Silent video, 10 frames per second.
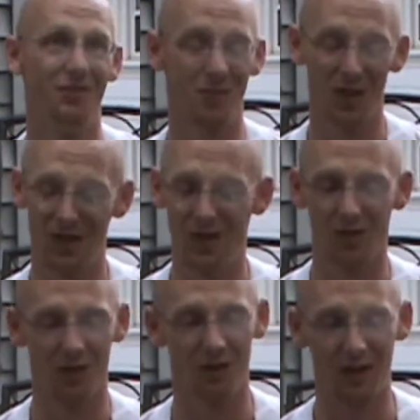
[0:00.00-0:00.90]
He was pinned, he
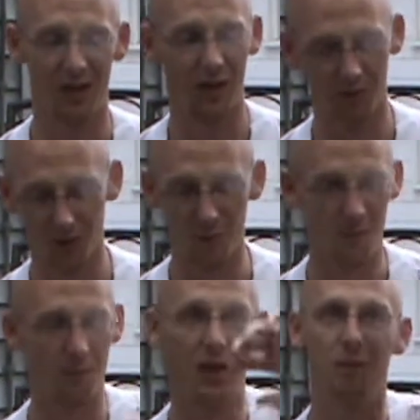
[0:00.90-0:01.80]
couldn't do anything. I threw up a
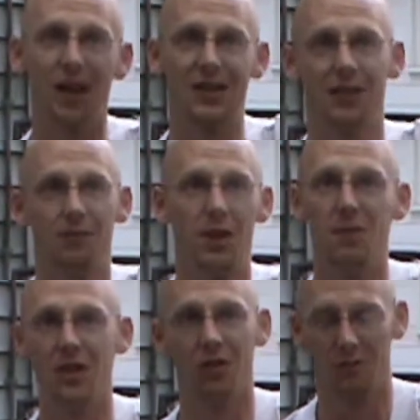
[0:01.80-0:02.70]
big box of
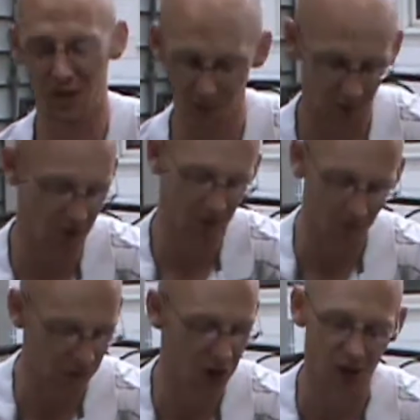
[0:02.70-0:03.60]
BBs to him. He's
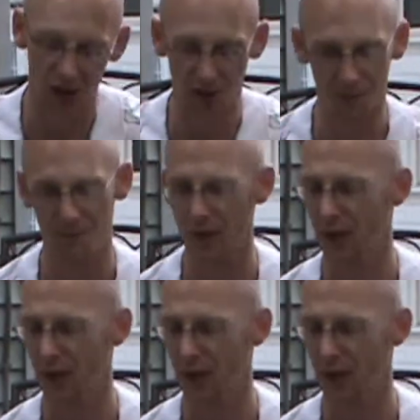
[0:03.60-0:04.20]
loading his shotgun.